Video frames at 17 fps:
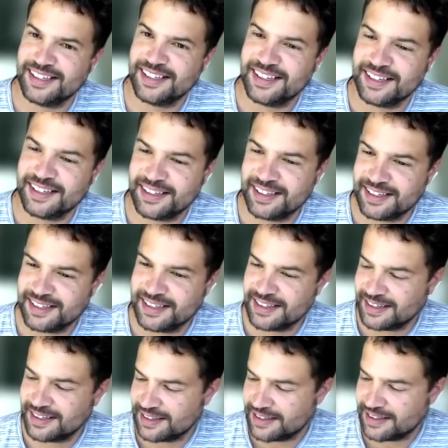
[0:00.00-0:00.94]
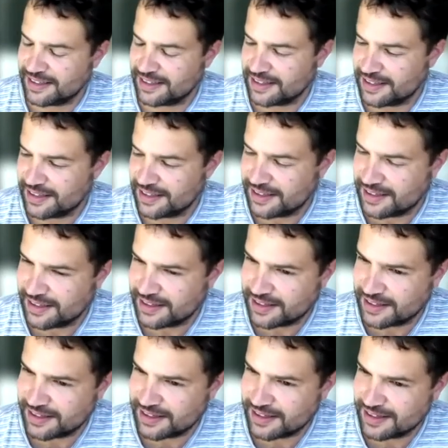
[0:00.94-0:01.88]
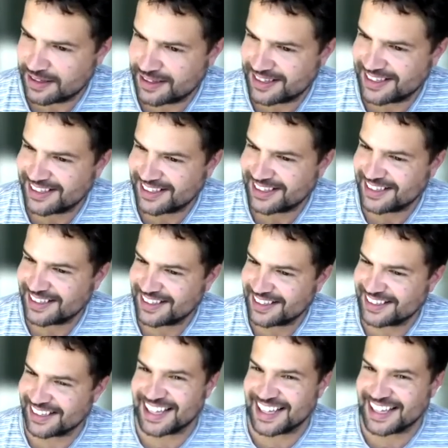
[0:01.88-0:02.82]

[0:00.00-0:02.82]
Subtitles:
(silent)